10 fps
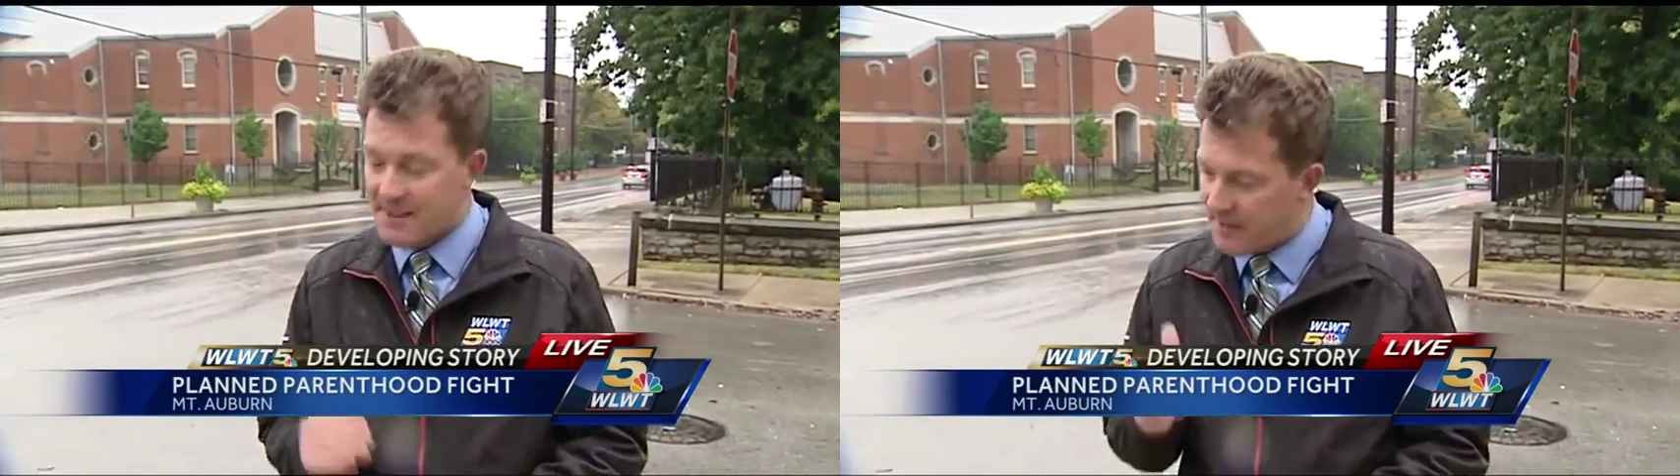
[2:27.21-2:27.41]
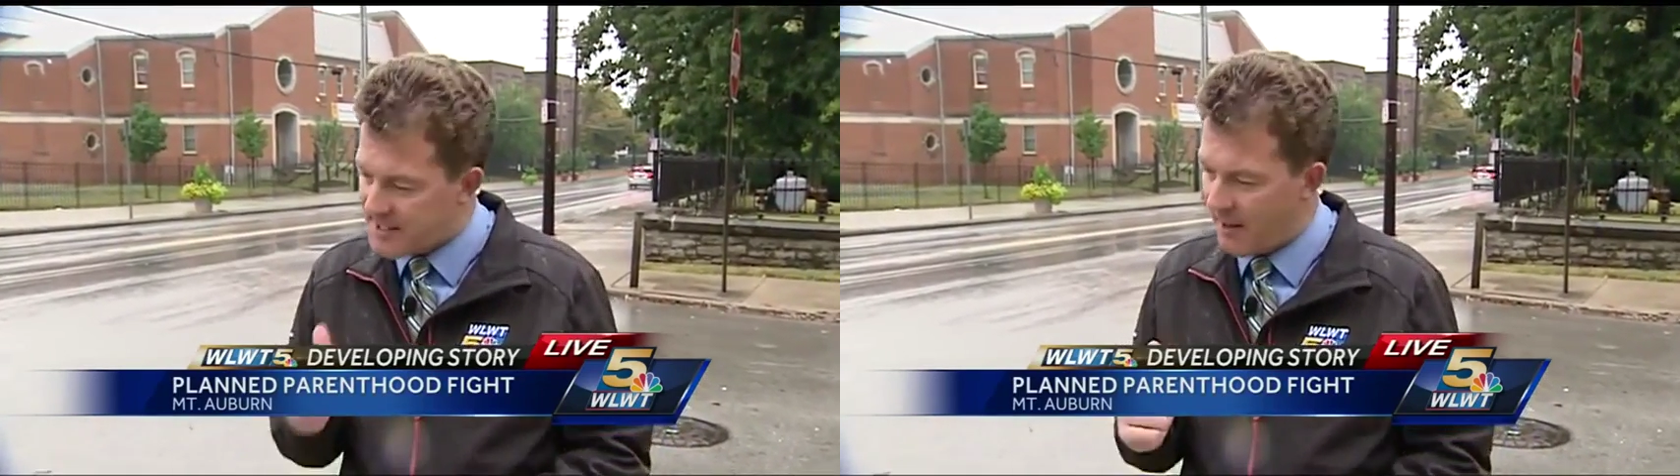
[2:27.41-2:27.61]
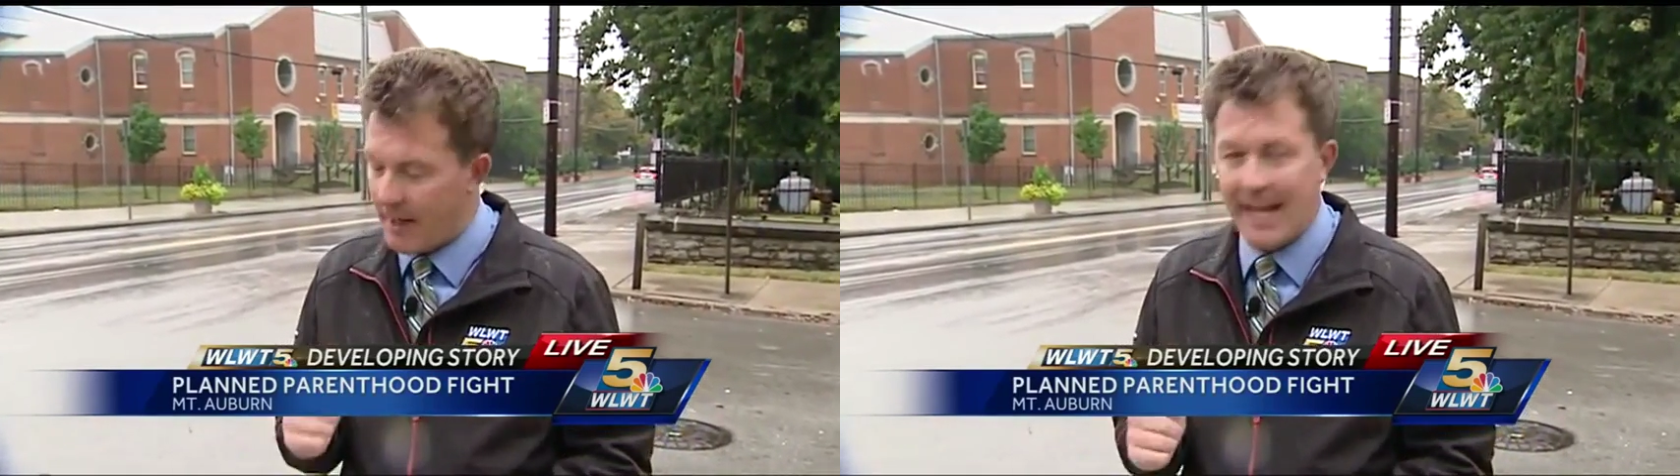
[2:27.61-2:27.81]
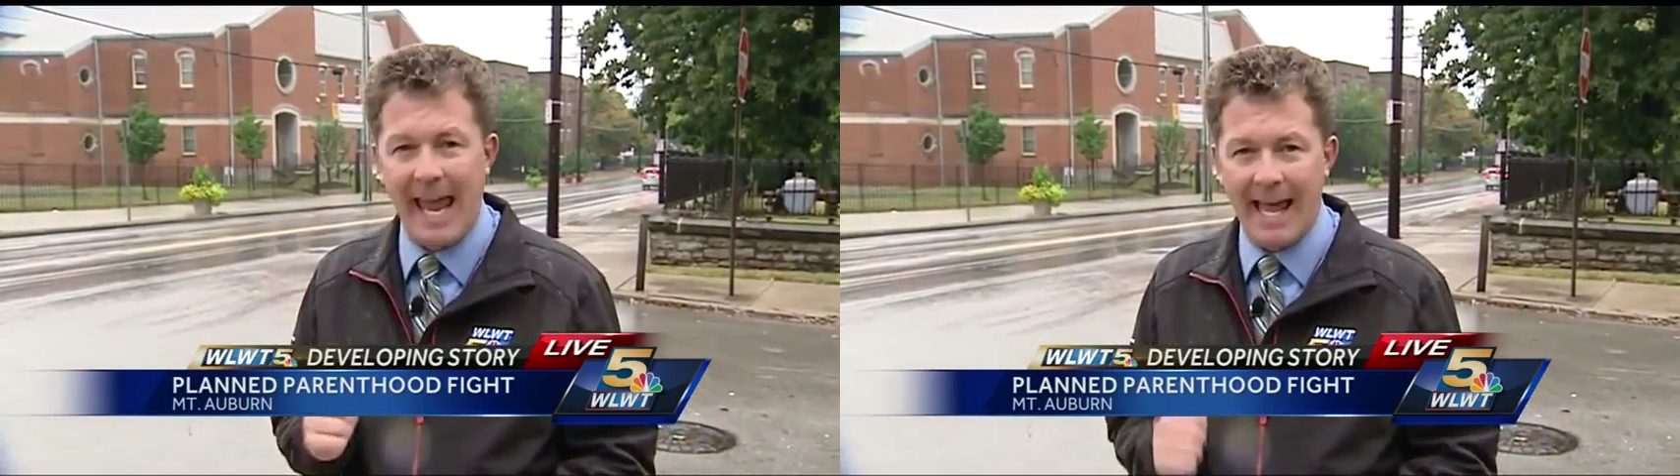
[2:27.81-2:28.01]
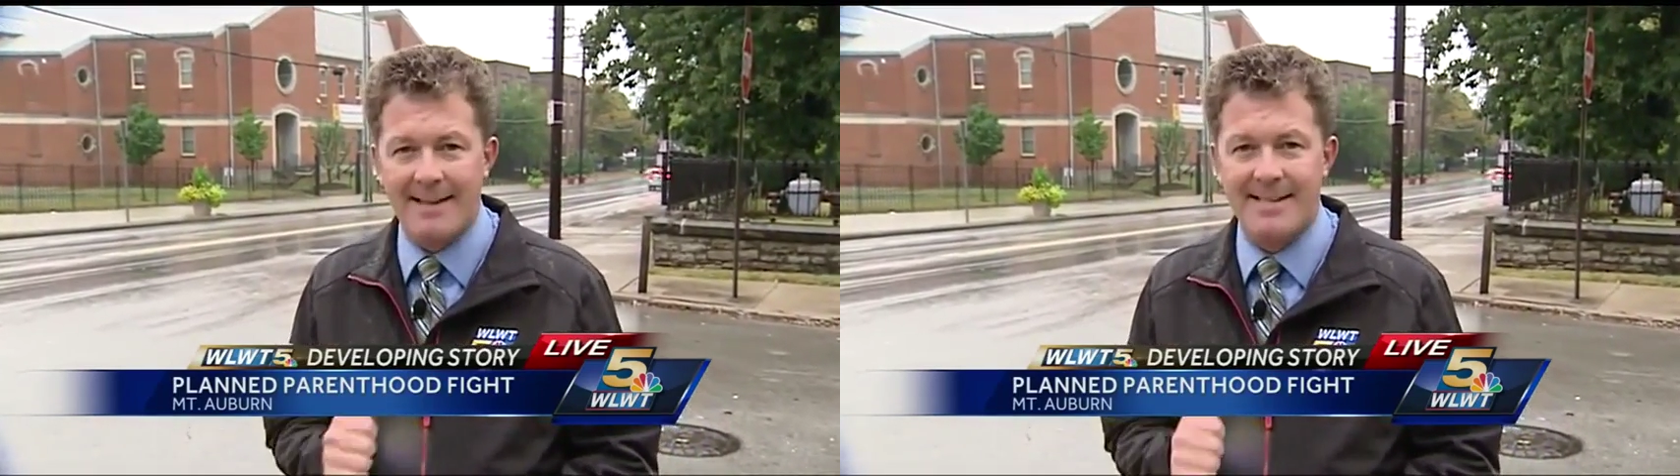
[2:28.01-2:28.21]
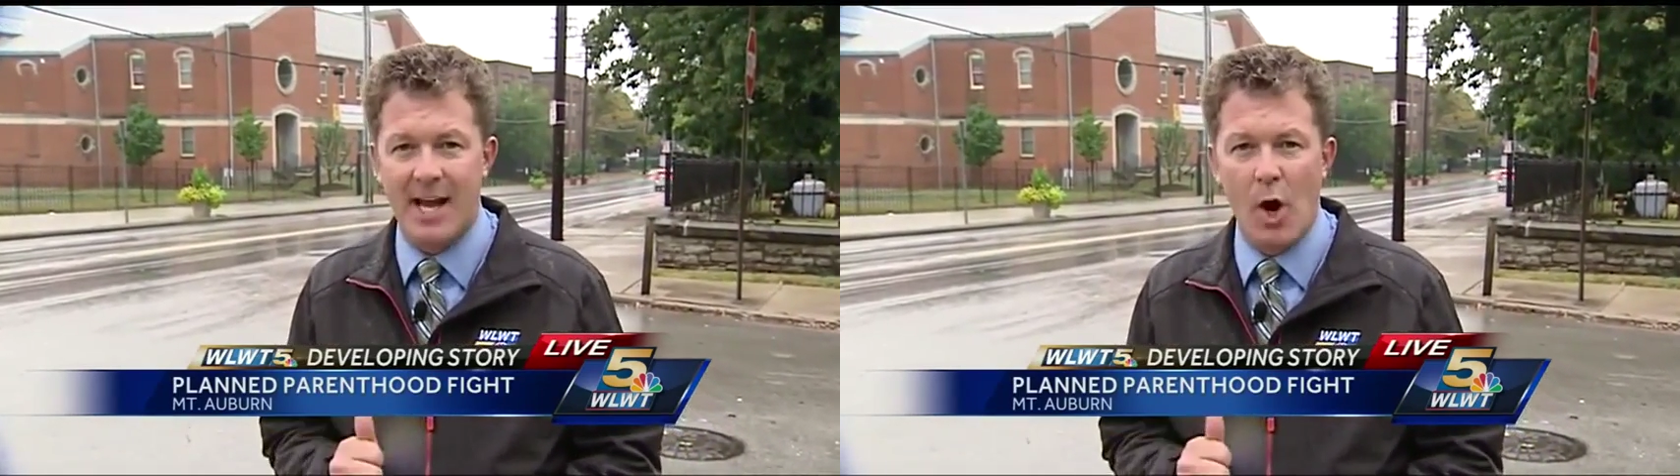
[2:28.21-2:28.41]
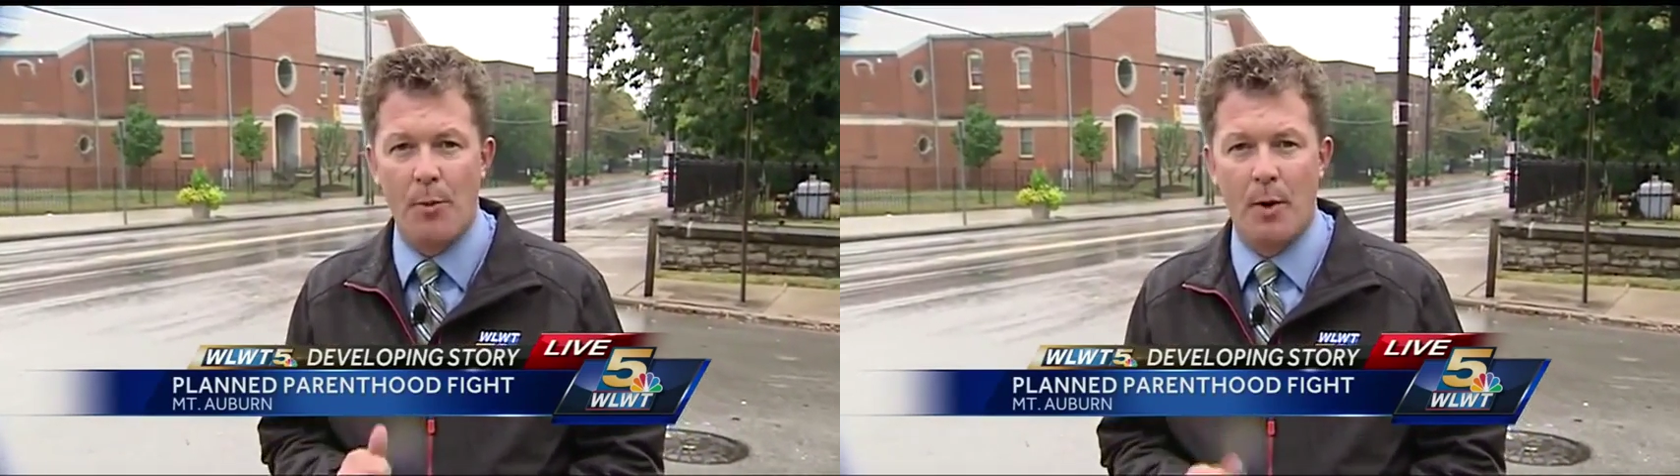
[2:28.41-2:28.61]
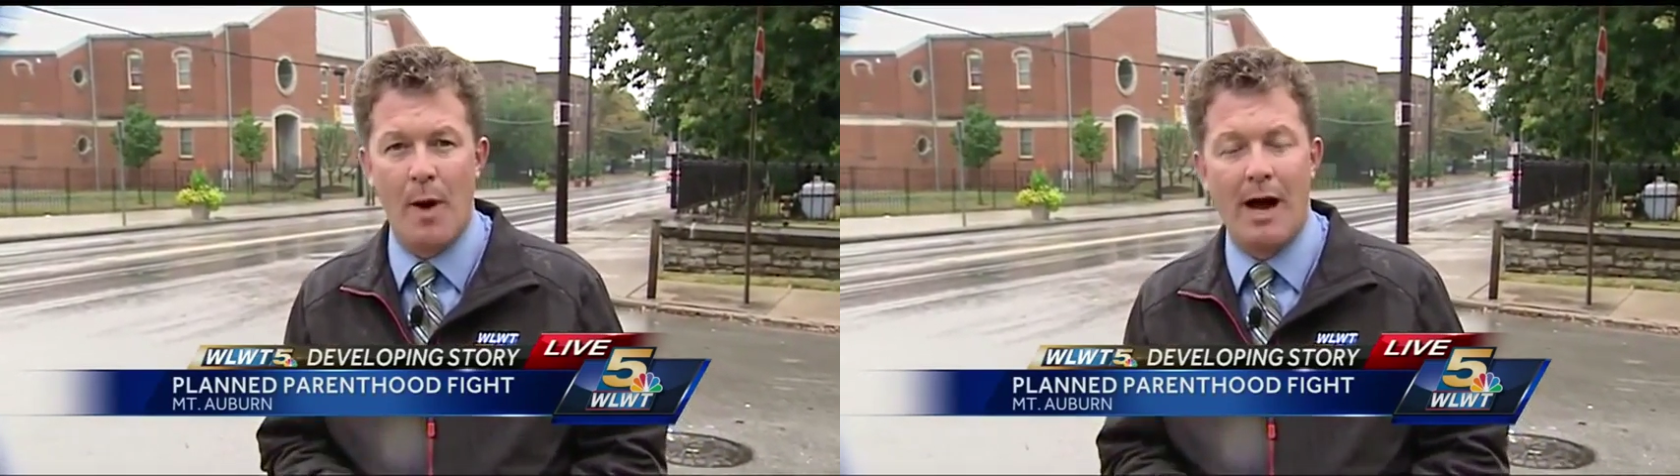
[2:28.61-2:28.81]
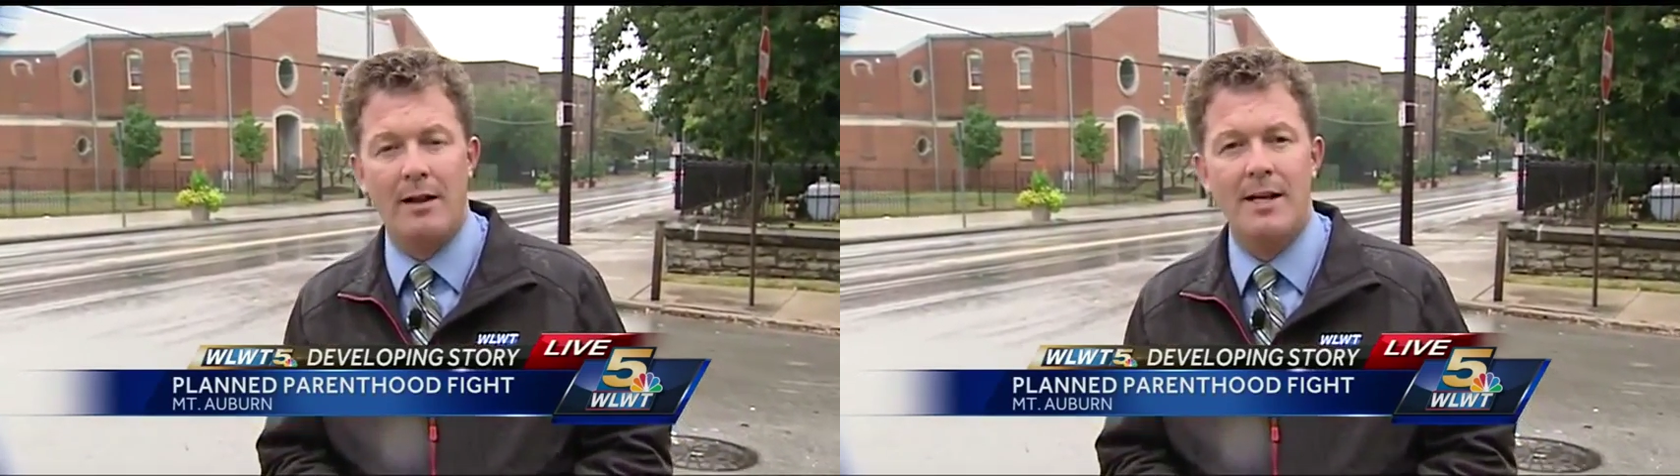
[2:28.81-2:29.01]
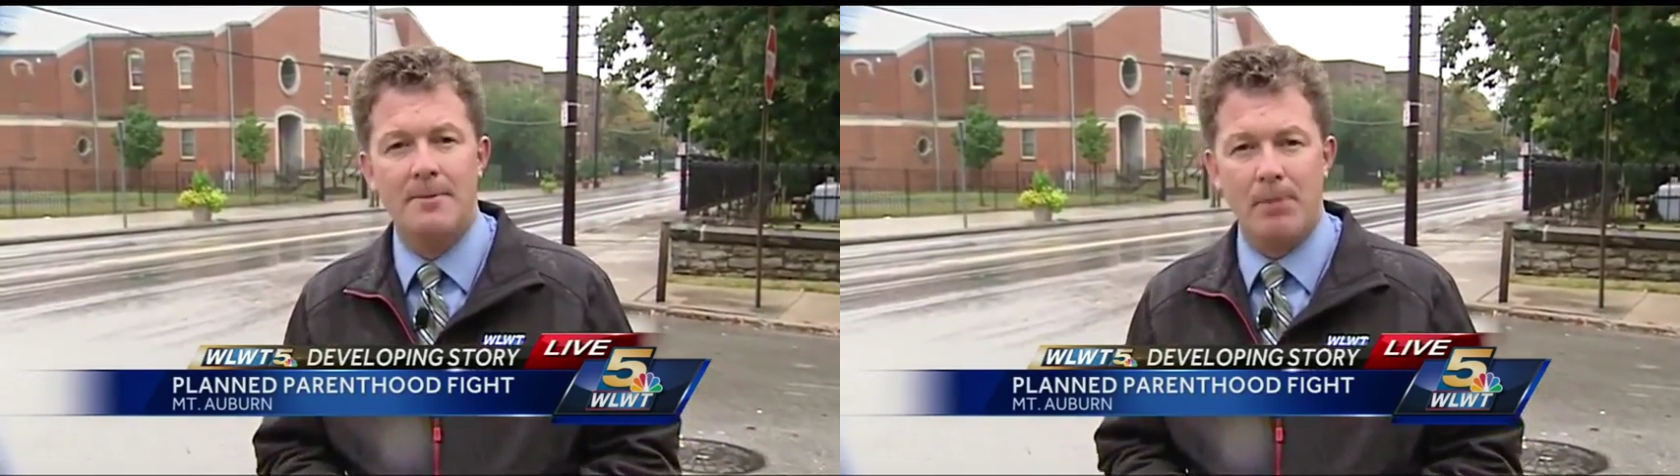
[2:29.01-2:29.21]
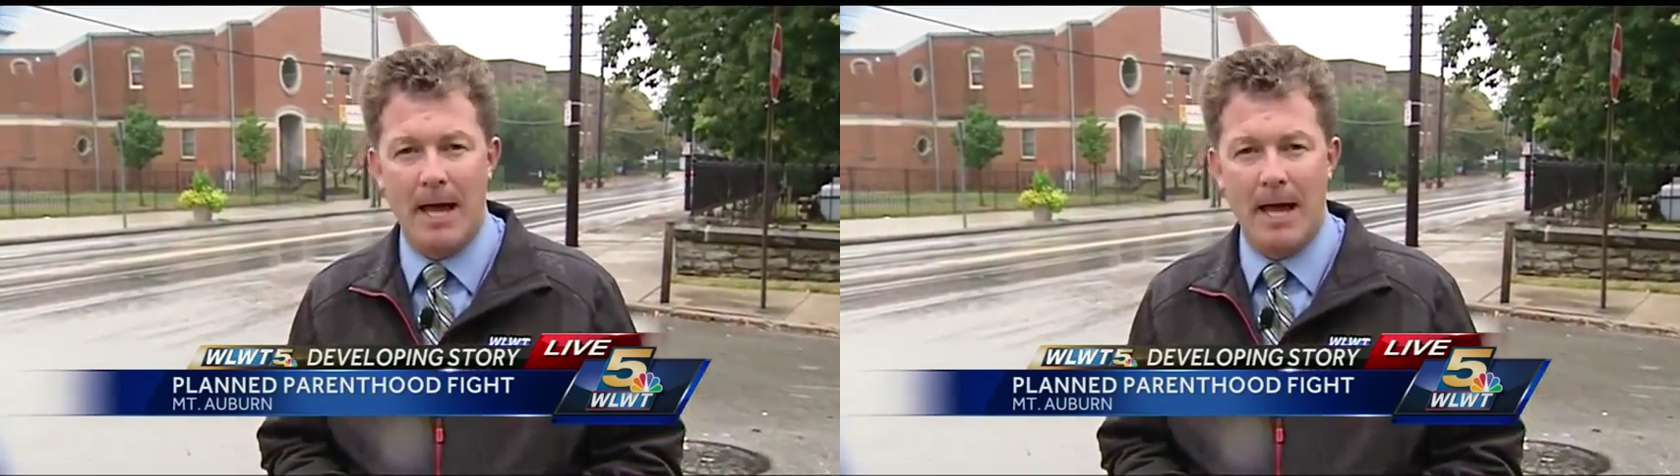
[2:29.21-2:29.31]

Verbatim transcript: this facility can stay open while